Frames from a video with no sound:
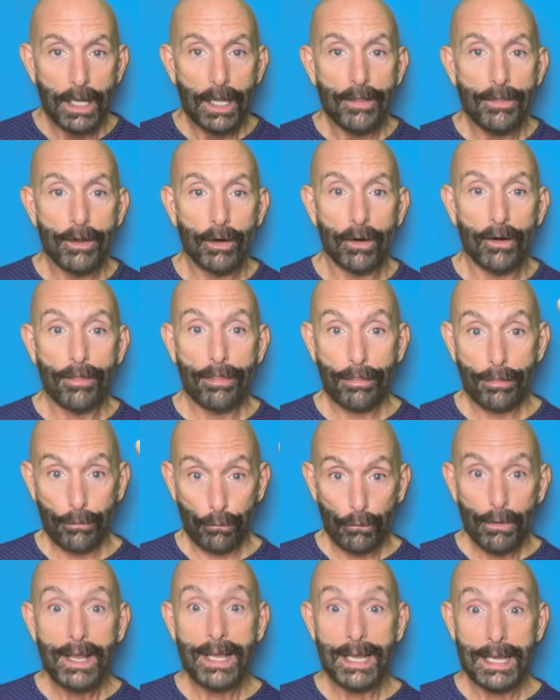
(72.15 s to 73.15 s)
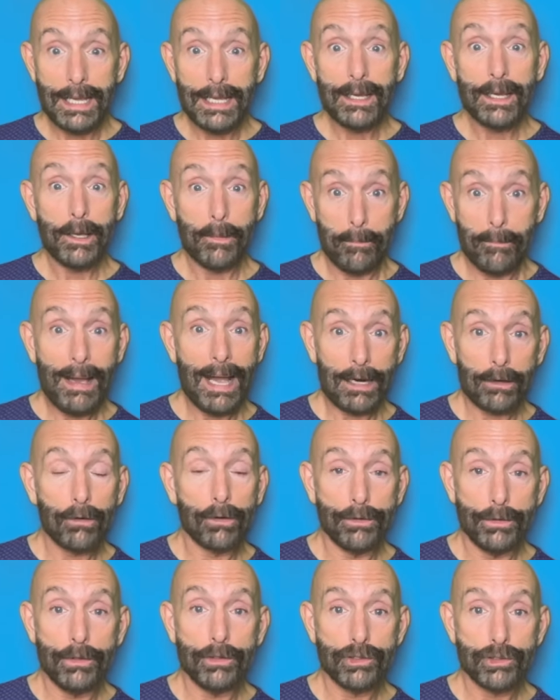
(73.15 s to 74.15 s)
There are three
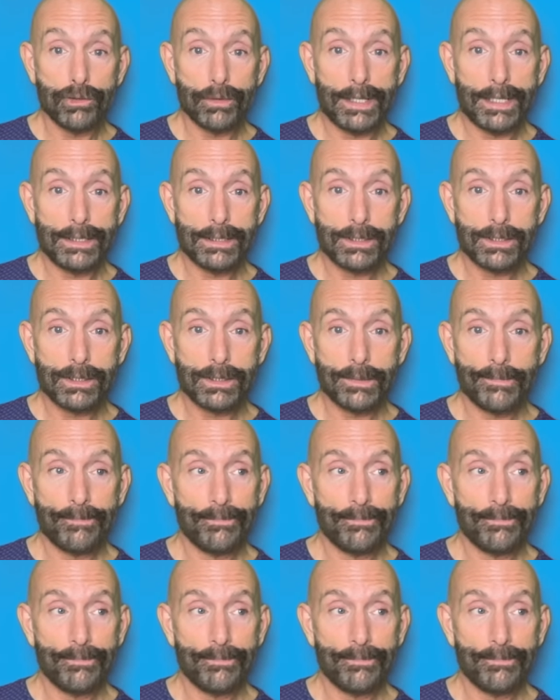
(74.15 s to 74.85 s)
macronutrients.